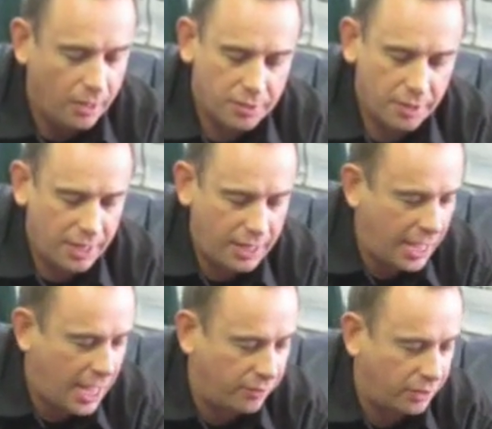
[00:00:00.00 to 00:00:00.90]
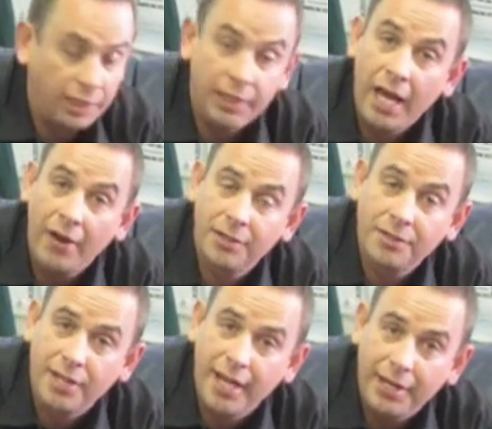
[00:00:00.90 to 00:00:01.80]
So there you have it. You now
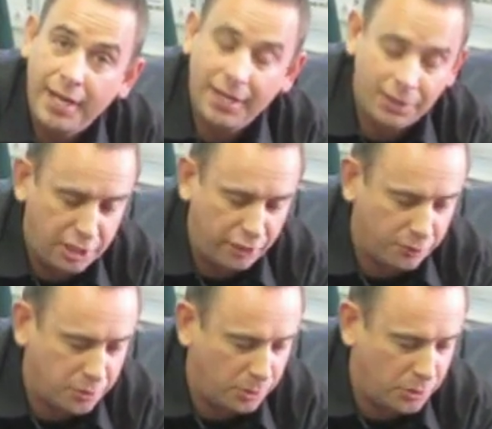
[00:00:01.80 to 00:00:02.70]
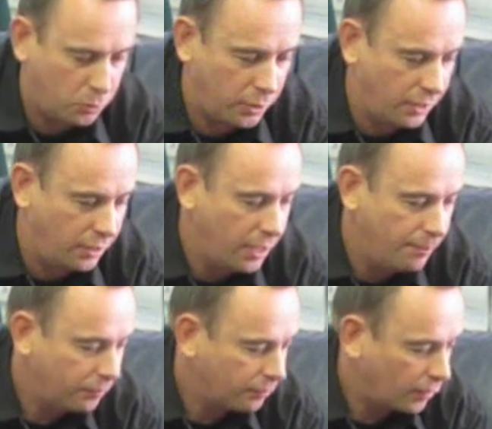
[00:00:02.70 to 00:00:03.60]
understand now the difference between
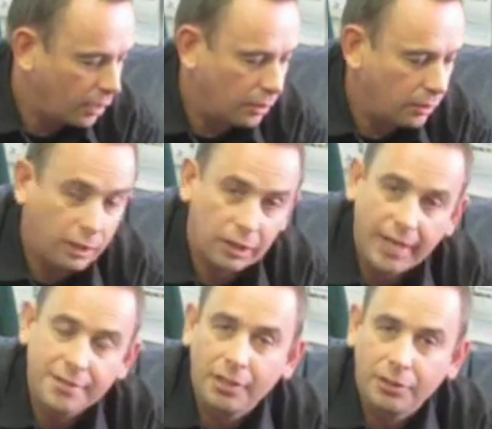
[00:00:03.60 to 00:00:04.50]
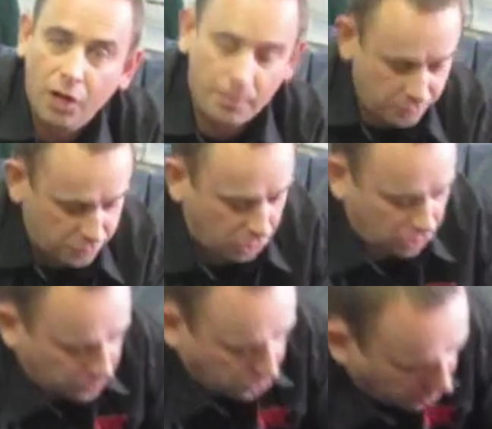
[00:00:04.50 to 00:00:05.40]
classic type of
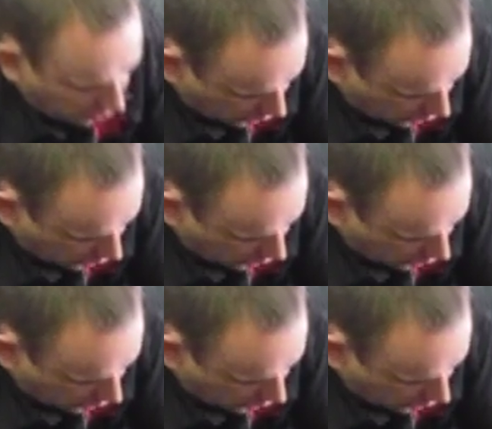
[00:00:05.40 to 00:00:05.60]
shock absorber